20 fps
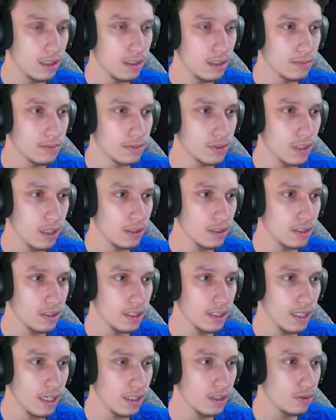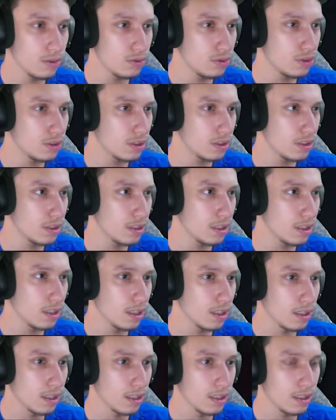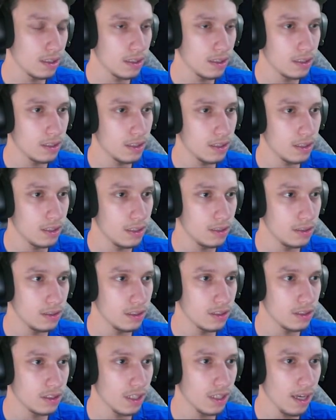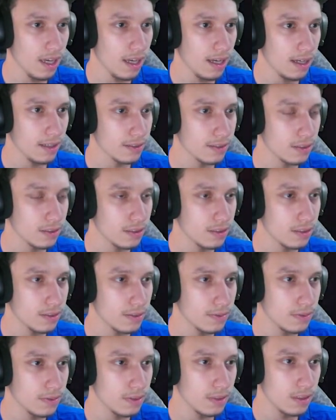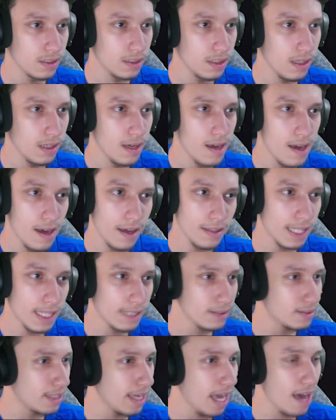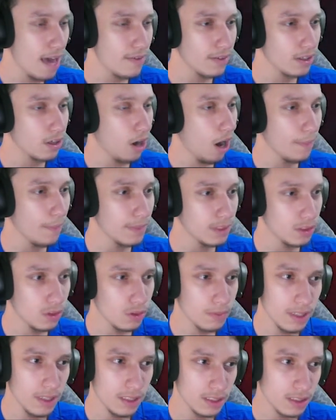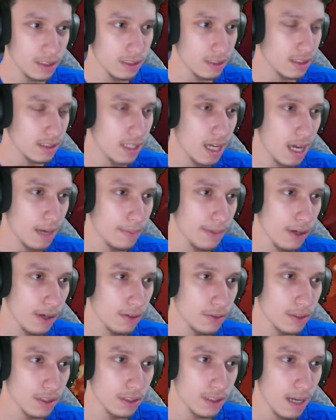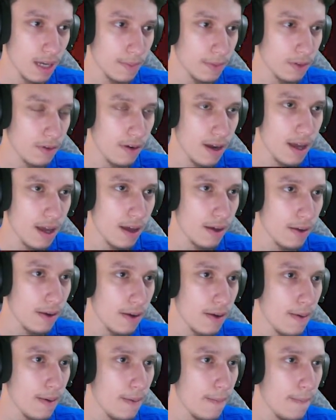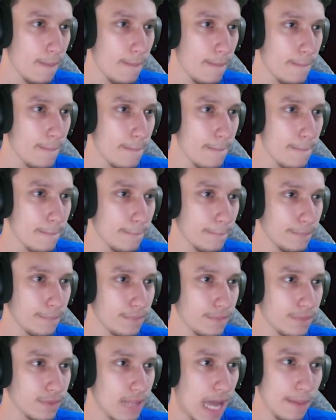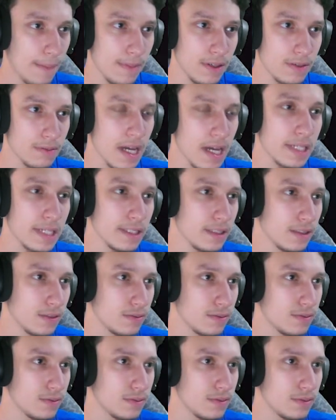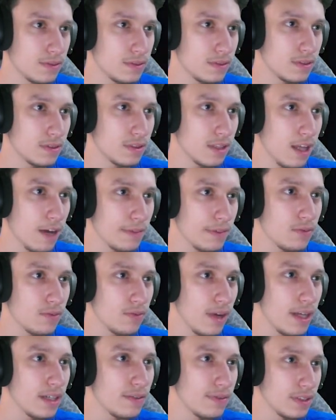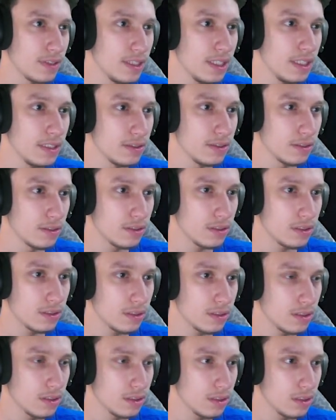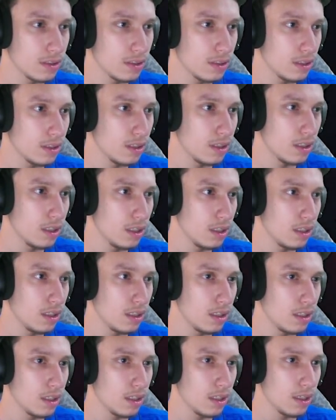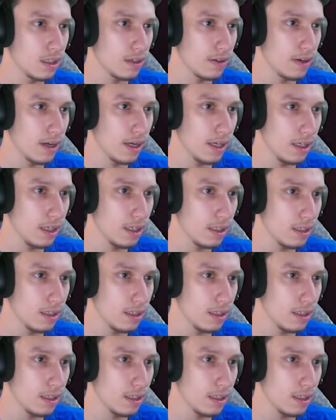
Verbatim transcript: starting to get used to the uh, to the scares. They they haven't caught me too much this time, yo. This time around, I've been ready. I've been ready for these. All right.